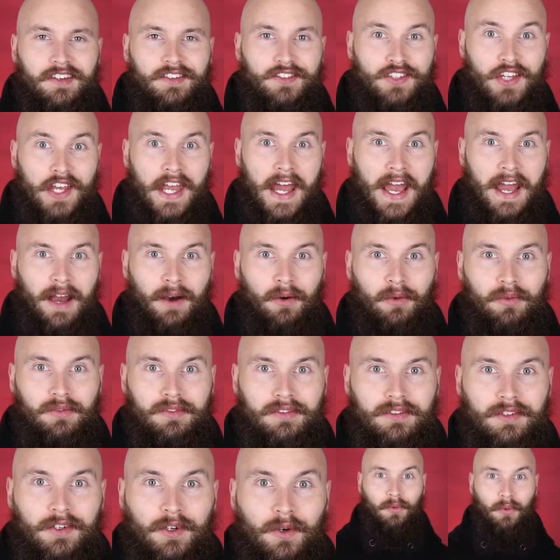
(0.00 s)
to now
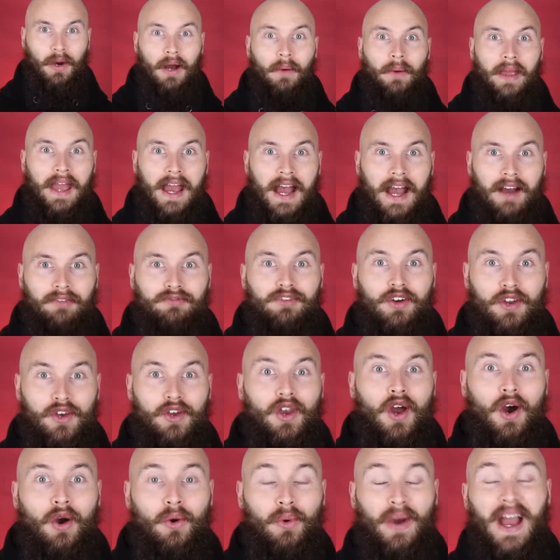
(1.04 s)
where we have
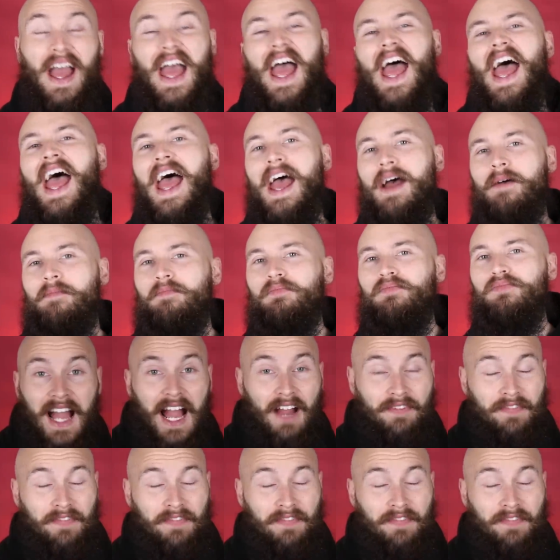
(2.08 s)
no hair.